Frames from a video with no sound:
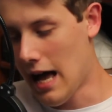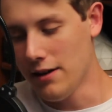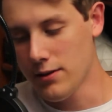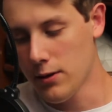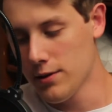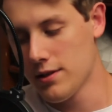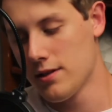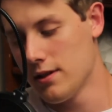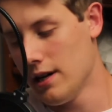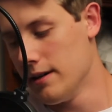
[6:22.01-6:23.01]
But Alcor
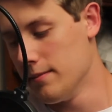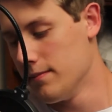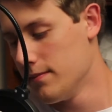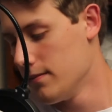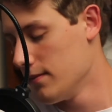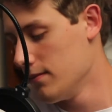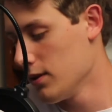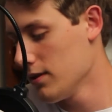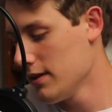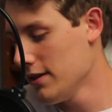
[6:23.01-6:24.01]
is
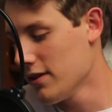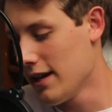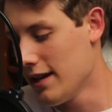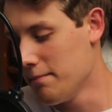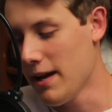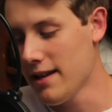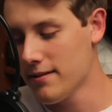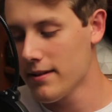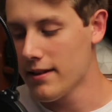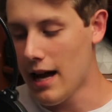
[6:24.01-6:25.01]
they're a leader, and
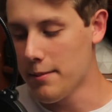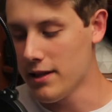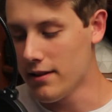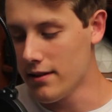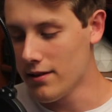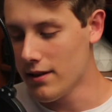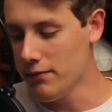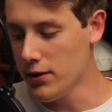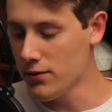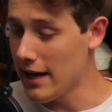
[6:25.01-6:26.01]
Matt, I mean,
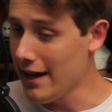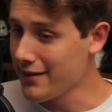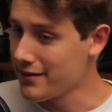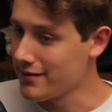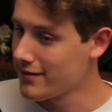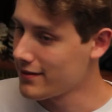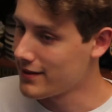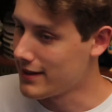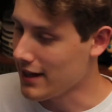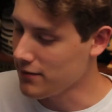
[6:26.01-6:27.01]
if you're down
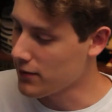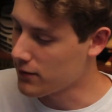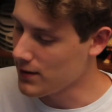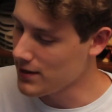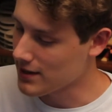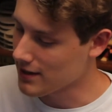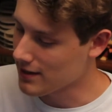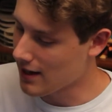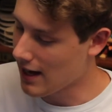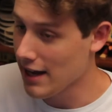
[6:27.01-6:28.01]
for freezing,
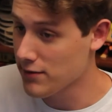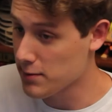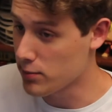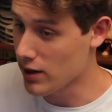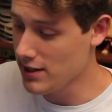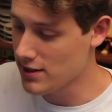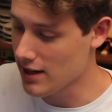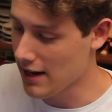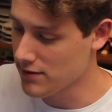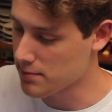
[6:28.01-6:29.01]
I have some prices
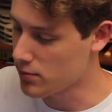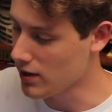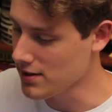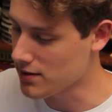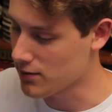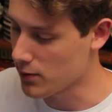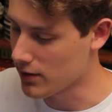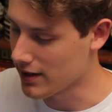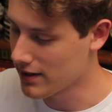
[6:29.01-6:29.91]
for you.